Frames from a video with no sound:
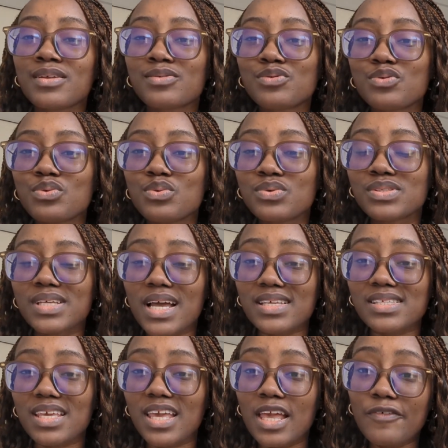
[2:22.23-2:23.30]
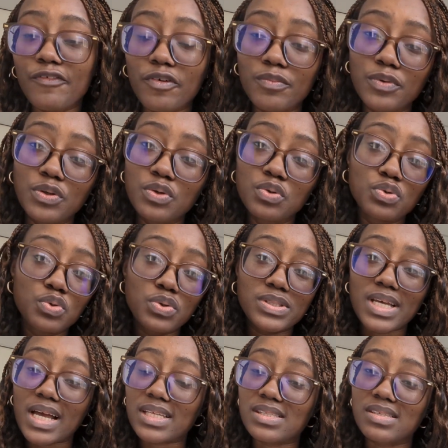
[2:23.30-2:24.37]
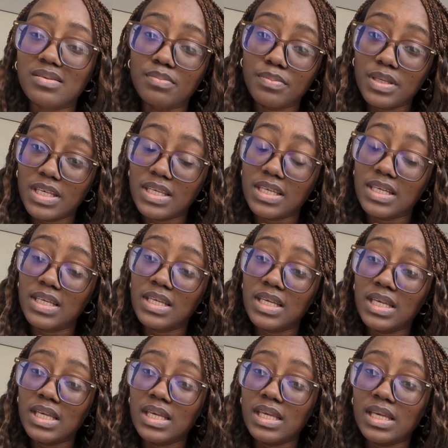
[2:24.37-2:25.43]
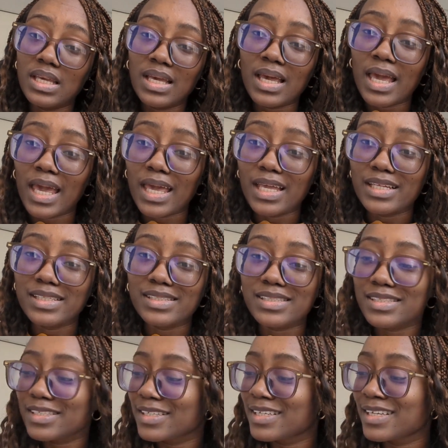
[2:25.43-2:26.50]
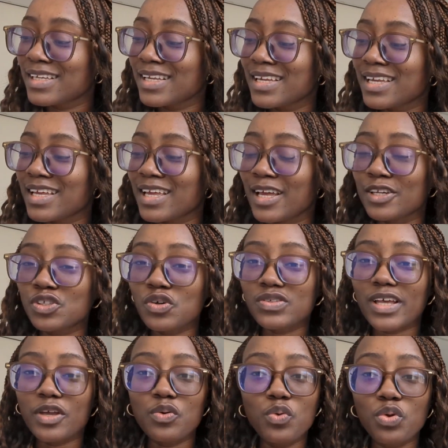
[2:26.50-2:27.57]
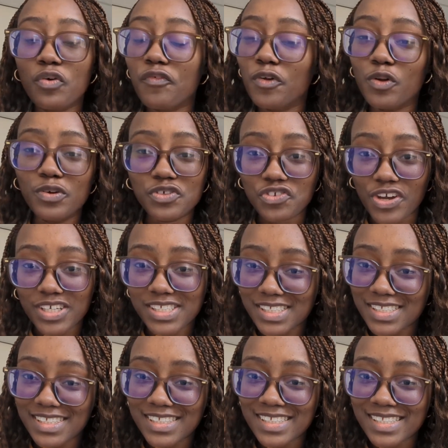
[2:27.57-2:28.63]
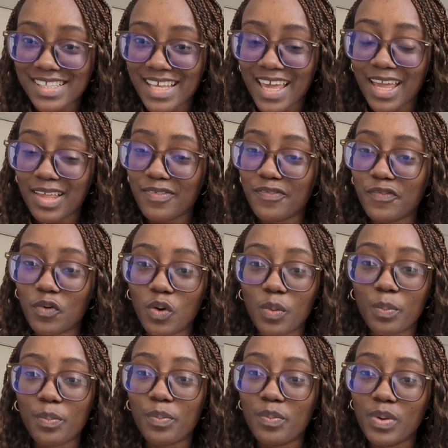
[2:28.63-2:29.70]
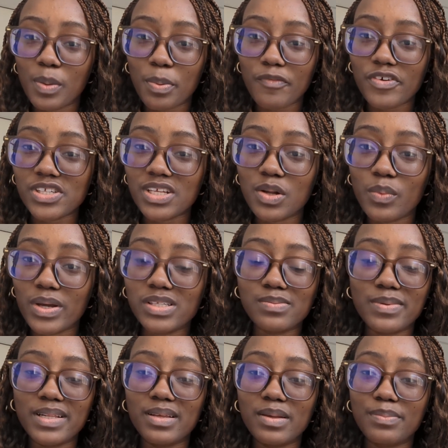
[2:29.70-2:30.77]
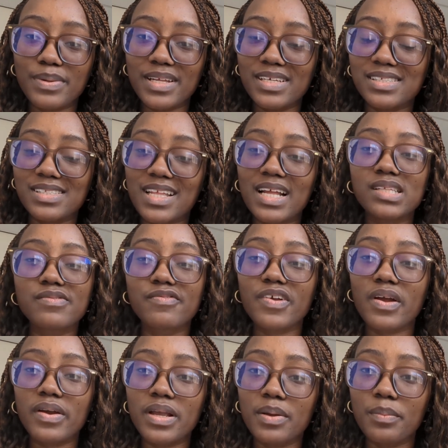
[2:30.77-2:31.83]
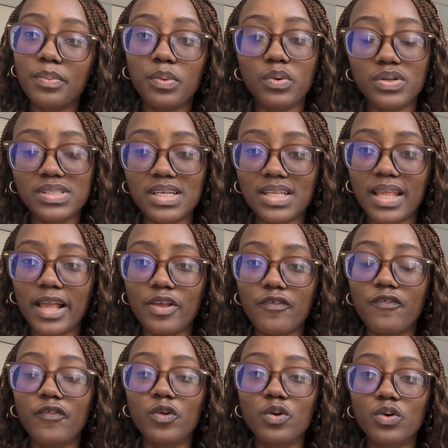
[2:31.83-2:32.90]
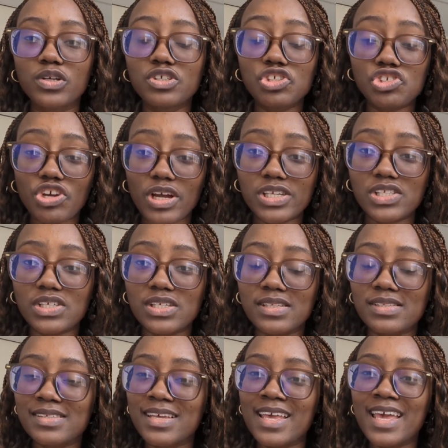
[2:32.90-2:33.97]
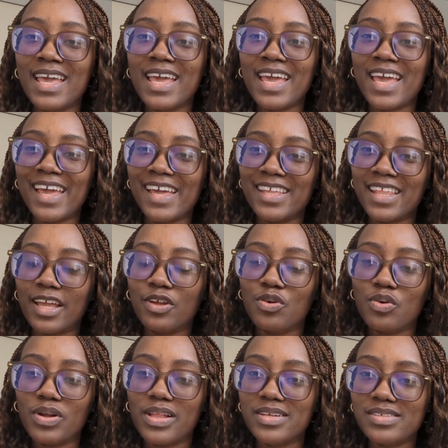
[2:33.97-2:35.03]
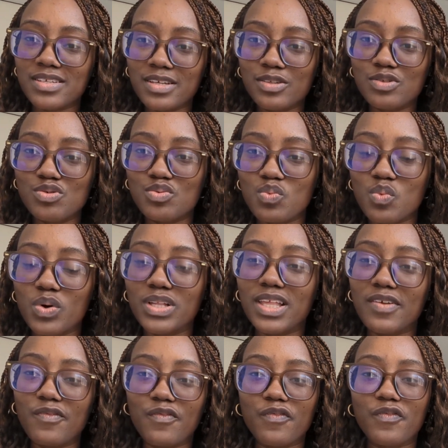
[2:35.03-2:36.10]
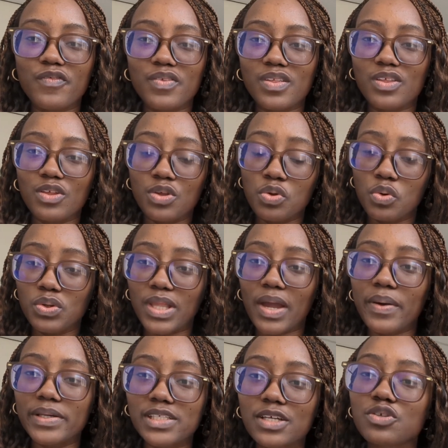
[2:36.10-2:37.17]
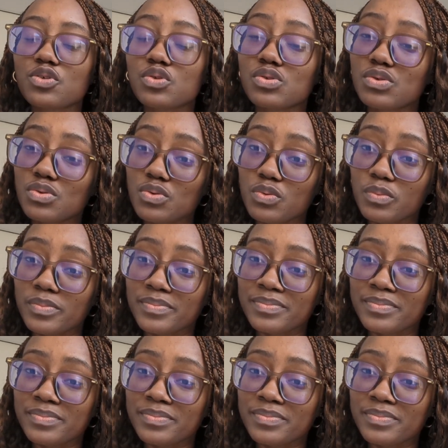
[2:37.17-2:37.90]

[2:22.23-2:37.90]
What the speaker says: do task A for me, you do task B, and it shows that you will not follow instructions. And for a professional workplace, that's very important that you follow instructions and that you're listening to what they've directed you to do.